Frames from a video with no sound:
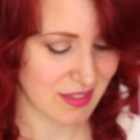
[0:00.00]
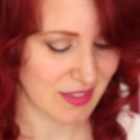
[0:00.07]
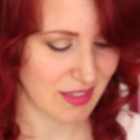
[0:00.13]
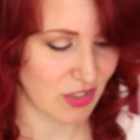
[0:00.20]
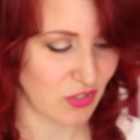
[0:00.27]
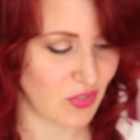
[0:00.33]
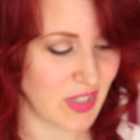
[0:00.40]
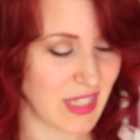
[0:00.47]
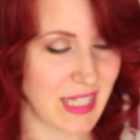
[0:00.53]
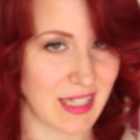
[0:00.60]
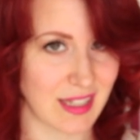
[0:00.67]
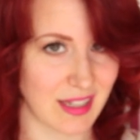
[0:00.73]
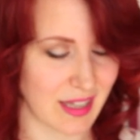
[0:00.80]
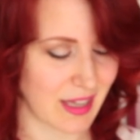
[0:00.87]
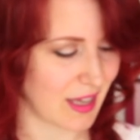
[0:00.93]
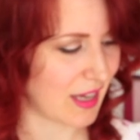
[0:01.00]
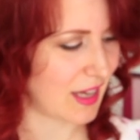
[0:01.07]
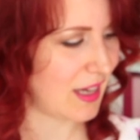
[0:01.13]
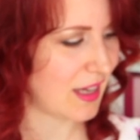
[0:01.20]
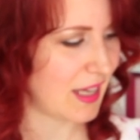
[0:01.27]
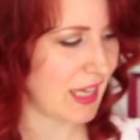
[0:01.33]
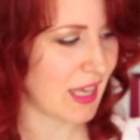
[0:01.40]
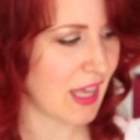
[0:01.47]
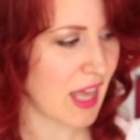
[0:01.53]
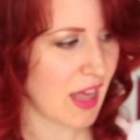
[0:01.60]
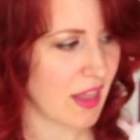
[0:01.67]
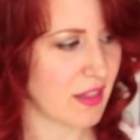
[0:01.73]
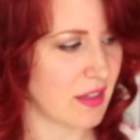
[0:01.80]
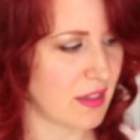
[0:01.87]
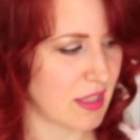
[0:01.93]
I really like it. I like
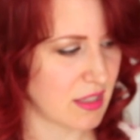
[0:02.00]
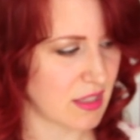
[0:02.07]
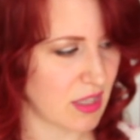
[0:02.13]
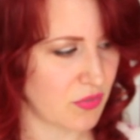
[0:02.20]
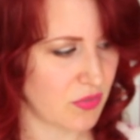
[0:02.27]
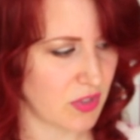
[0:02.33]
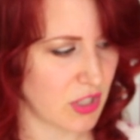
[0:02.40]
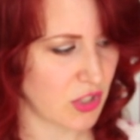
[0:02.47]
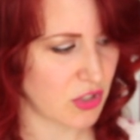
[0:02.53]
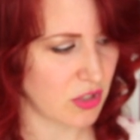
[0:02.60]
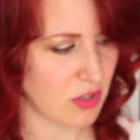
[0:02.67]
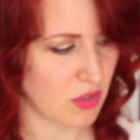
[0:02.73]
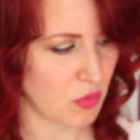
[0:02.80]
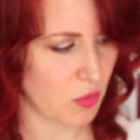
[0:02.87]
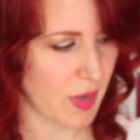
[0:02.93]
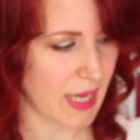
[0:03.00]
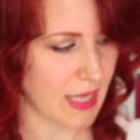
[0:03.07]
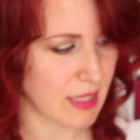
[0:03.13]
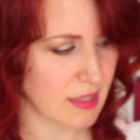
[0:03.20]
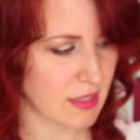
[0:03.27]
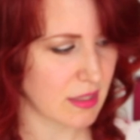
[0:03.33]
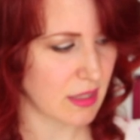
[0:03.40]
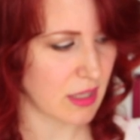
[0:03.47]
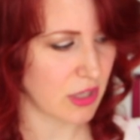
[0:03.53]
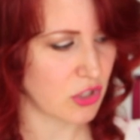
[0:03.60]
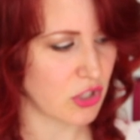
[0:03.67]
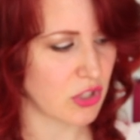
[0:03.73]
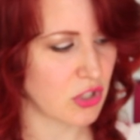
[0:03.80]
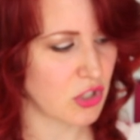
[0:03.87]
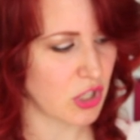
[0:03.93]
that there's definition at the waist. That
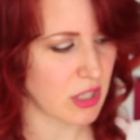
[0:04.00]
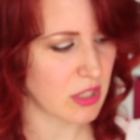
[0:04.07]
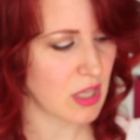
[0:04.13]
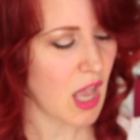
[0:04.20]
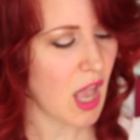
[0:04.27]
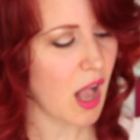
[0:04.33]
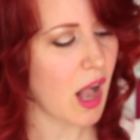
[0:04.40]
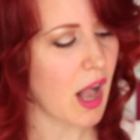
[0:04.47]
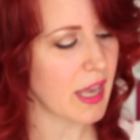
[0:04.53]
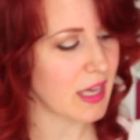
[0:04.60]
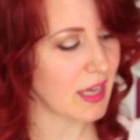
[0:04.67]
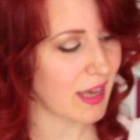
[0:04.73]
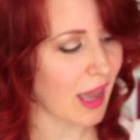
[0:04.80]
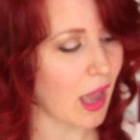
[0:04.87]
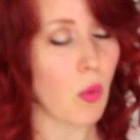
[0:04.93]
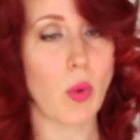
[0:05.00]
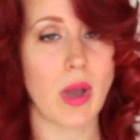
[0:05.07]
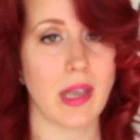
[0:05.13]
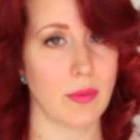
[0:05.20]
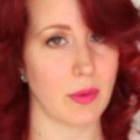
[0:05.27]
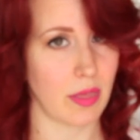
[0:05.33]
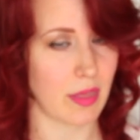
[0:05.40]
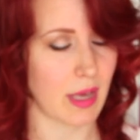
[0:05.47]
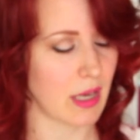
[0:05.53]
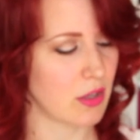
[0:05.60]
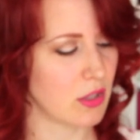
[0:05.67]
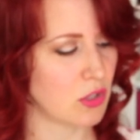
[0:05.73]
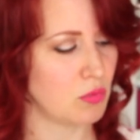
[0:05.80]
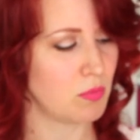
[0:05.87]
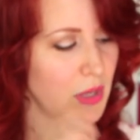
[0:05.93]
just I could get away with that
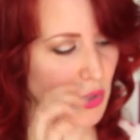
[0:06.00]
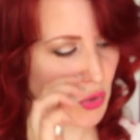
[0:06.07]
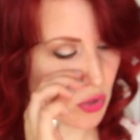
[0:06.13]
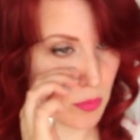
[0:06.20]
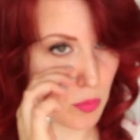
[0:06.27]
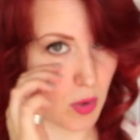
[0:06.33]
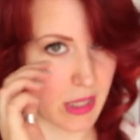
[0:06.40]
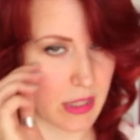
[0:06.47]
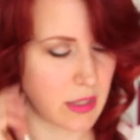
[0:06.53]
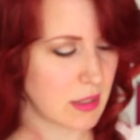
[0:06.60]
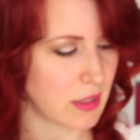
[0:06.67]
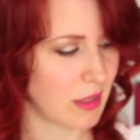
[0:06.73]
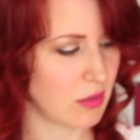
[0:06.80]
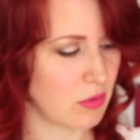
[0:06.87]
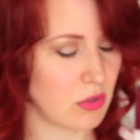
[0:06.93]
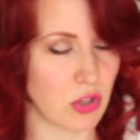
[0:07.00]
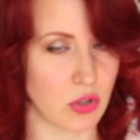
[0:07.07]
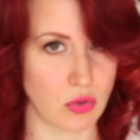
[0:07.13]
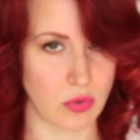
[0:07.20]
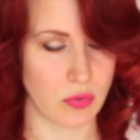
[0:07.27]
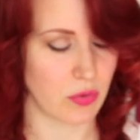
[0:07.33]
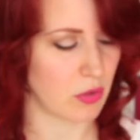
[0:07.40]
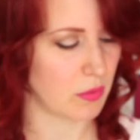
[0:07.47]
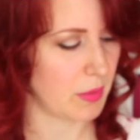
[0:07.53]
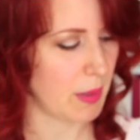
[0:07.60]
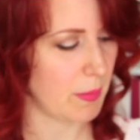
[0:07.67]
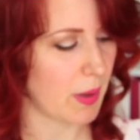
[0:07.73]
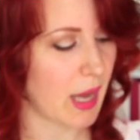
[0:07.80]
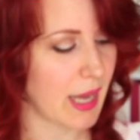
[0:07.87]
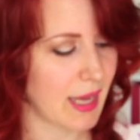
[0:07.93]
because most drop waists look awful on me.
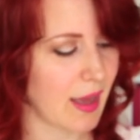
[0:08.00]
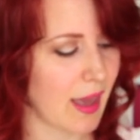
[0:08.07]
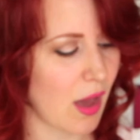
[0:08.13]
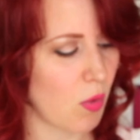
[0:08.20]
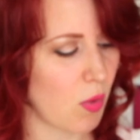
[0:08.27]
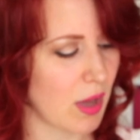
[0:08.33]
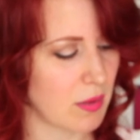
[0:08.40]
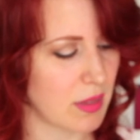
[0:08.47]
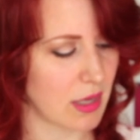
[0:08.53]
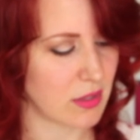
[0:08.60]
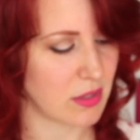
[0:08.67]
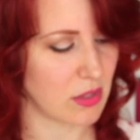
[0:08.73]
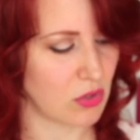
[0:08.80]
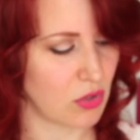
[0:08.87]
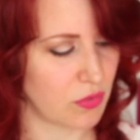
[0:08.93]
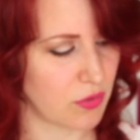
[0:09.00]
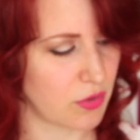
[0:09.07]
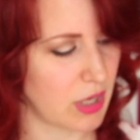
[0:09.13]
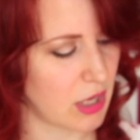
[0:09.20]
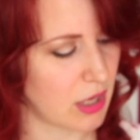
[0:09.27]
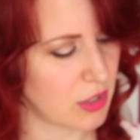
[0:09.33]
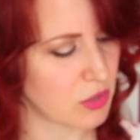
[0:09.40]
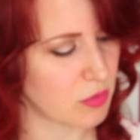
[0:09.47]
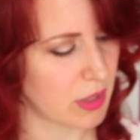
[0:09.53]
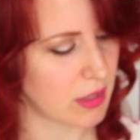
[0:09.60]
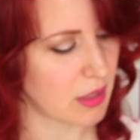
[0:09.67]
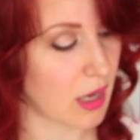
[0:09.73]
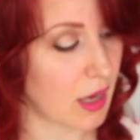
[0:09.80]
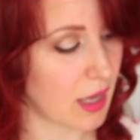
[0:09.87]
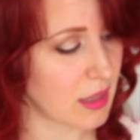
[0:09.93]
But I could get away with that because it's not a very large
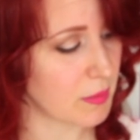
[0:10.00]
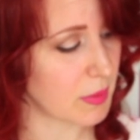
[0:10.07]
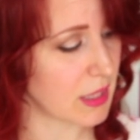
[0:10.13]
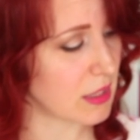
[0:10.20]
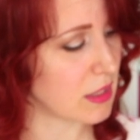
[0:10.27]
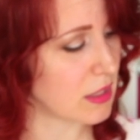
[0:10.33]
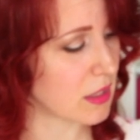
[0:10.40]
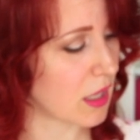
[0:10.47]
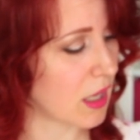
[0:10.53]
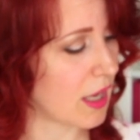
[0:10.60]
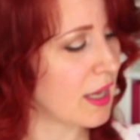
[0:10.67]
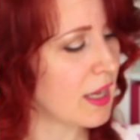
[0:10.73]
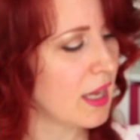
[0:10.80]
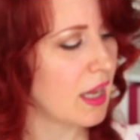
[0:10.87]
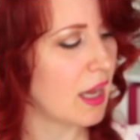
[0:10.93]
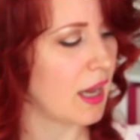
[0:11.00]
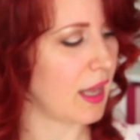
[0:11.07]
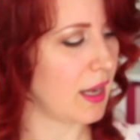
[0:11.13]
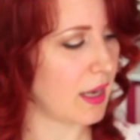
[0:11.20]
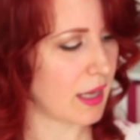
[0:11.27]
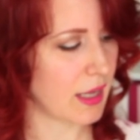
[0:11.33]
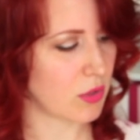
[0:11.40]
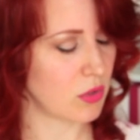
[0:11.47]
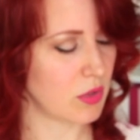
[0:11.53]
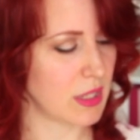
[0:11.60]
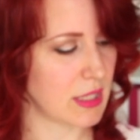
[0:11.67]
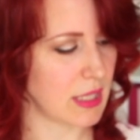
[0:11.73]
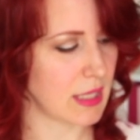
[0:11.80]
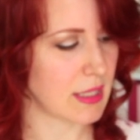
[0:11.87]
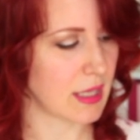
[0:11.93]
one. I like the pleated skirt. I like all
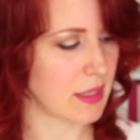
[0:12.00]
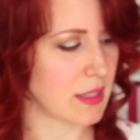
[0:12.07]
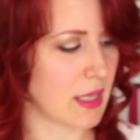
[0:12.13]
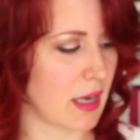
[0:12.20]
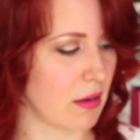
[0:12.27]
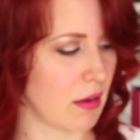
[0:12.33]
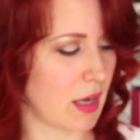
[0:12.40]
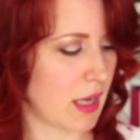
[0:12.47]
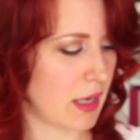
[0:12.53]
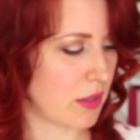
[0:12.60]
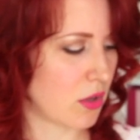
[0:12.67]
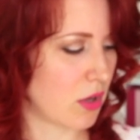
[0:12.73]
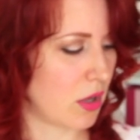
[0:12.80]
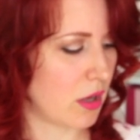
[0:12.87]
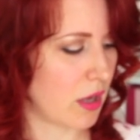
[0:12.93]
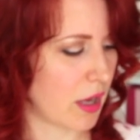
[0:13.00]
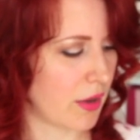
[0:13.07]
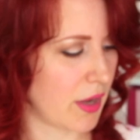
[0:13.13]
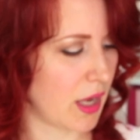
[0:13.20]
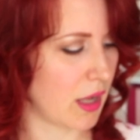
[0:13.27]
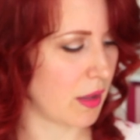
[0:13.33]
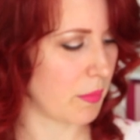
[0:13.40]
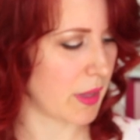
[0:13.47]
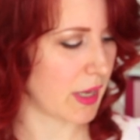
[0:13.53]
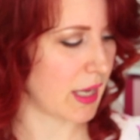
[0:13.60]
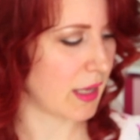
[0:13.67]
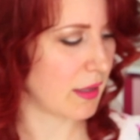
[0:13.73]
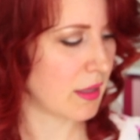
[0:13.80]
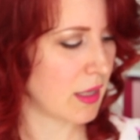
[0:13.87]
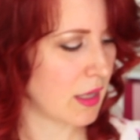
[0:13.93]
the details here. I like the collar going up
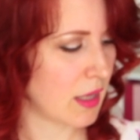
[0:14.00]
there.